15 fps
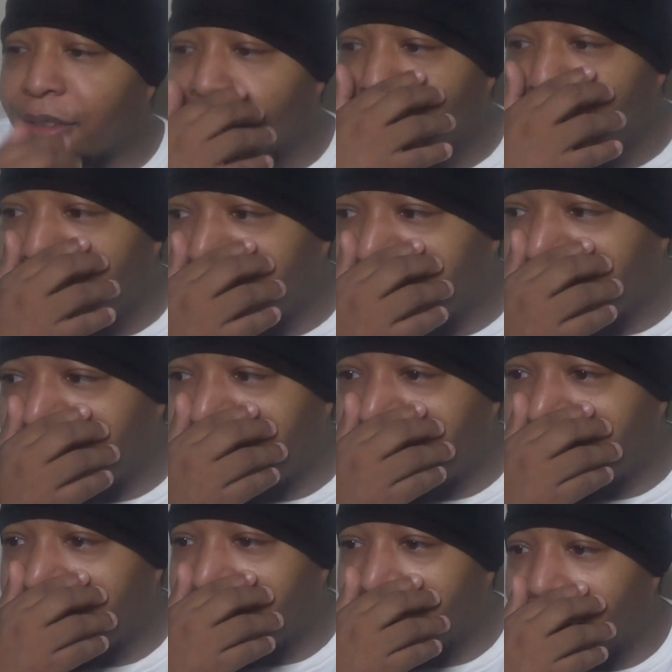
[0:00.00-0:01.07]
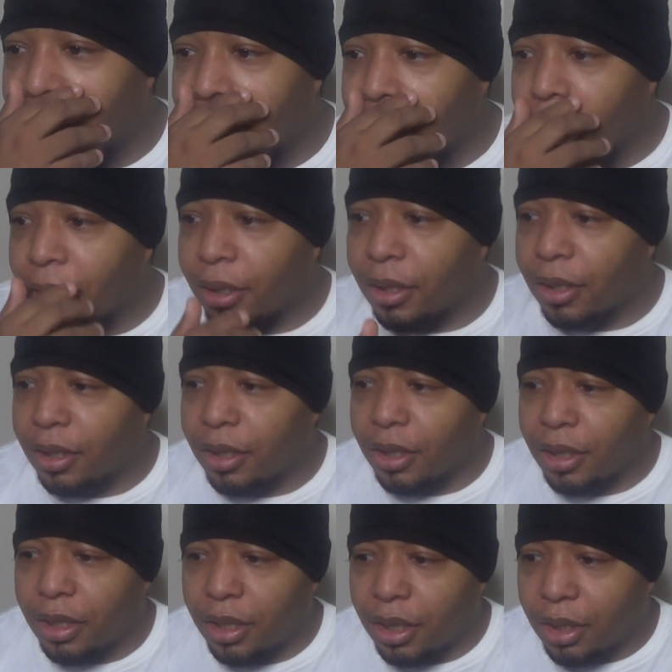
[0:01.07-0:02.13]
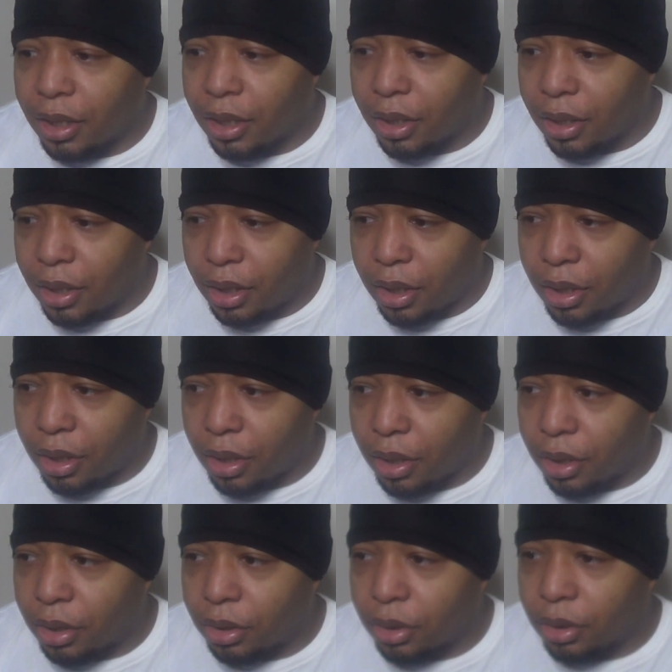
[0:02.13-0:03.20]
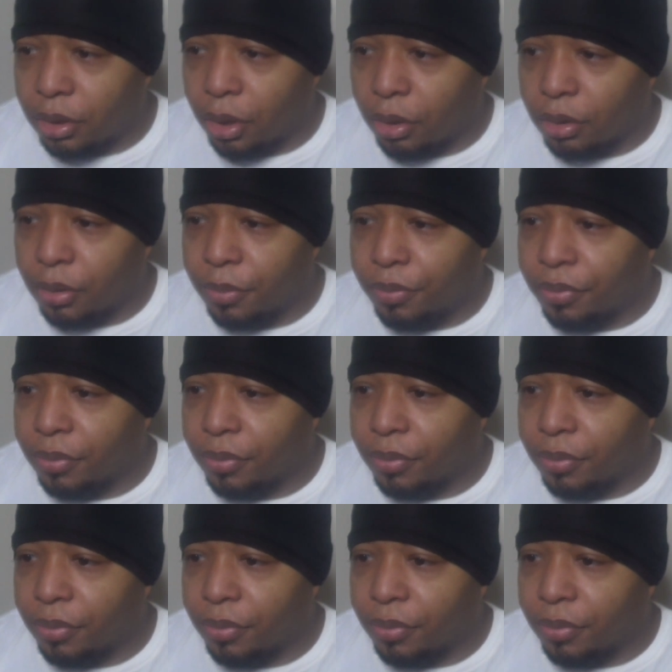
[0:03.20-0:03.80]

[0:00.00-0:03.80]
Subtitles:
(no one is talking)